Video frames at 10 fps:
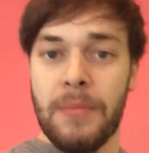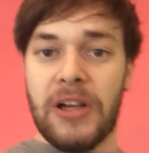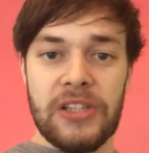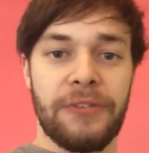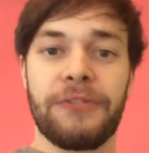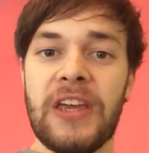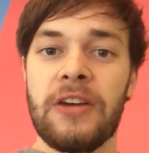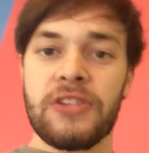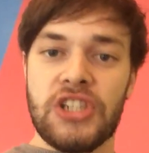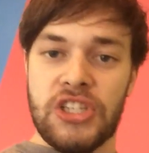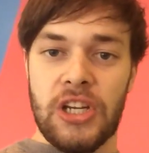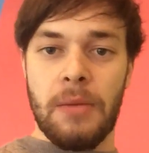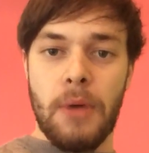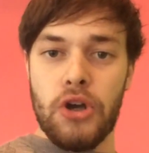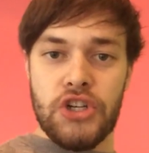Because fear is just
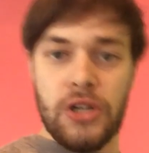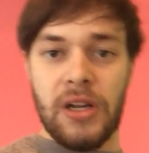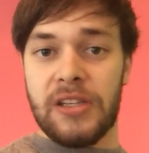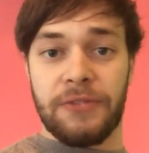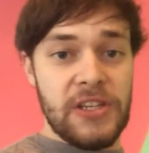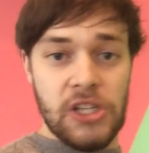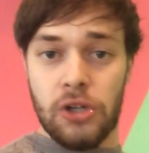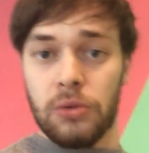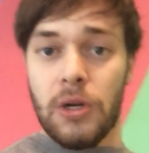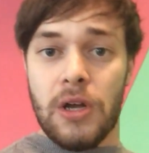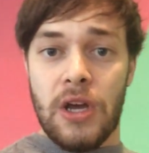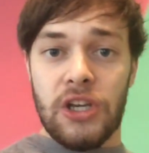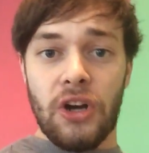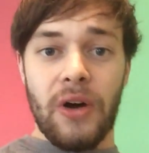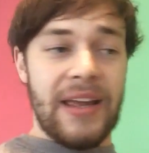an emotion and it's physical.
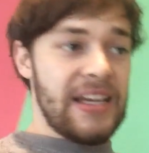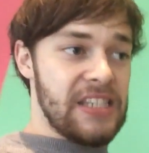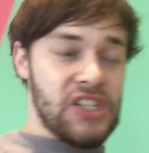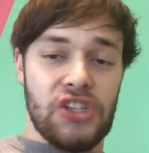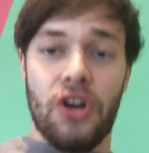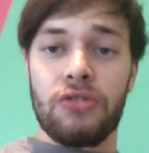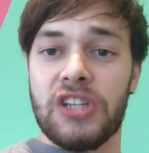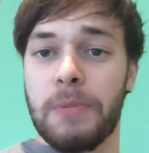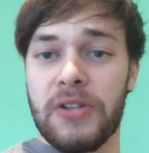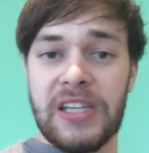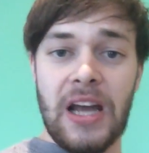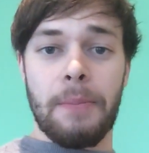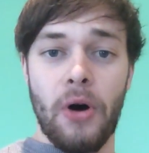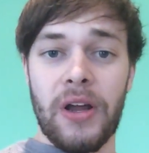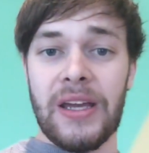It gets a certain response in
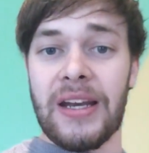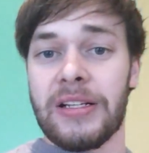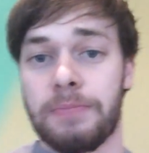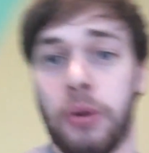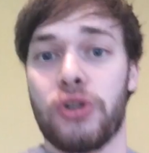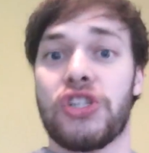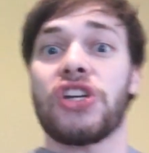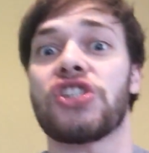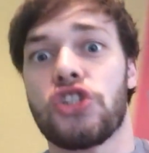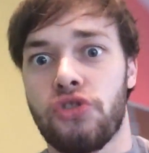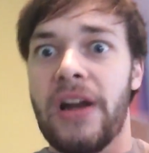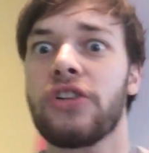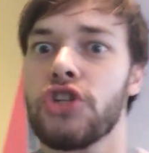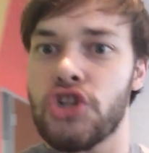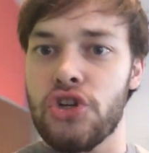our body and it puts us,
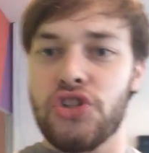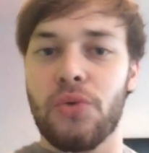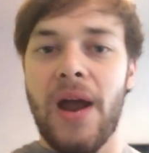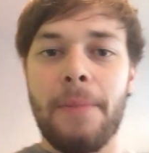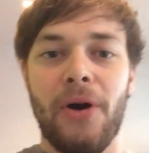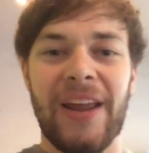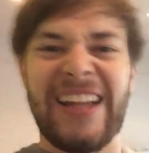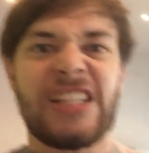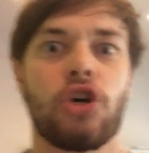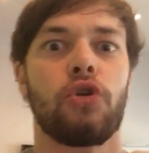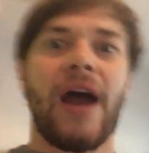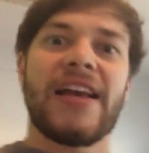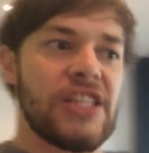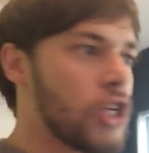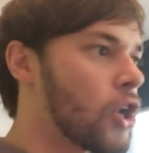adrenaline shoots through our body and it's
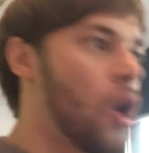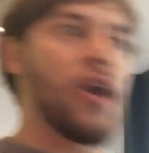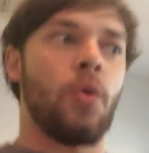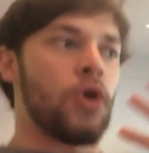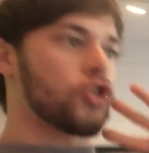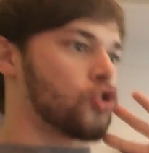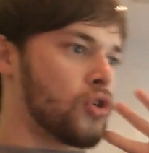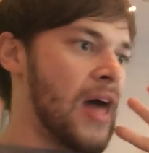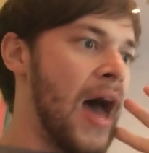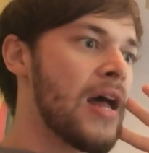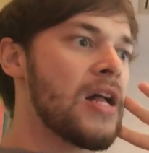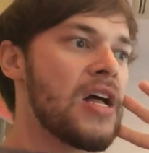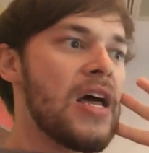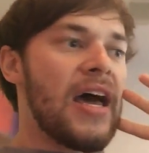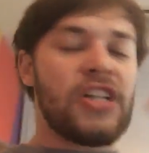crazy, I don't want to do that.
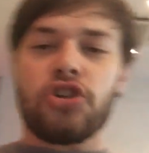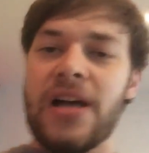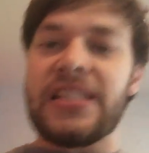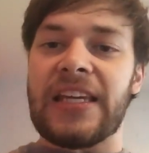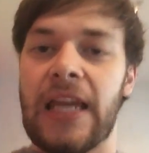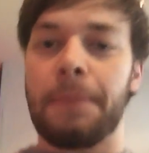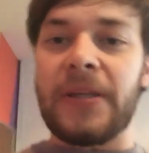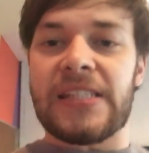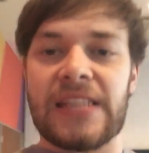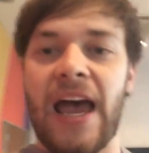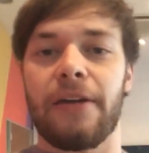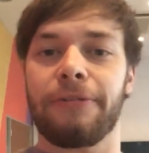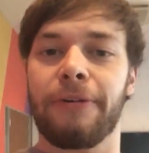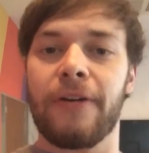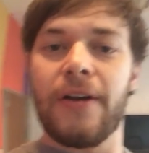And it tries to keep us
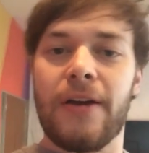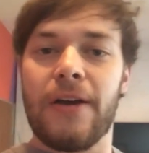safe,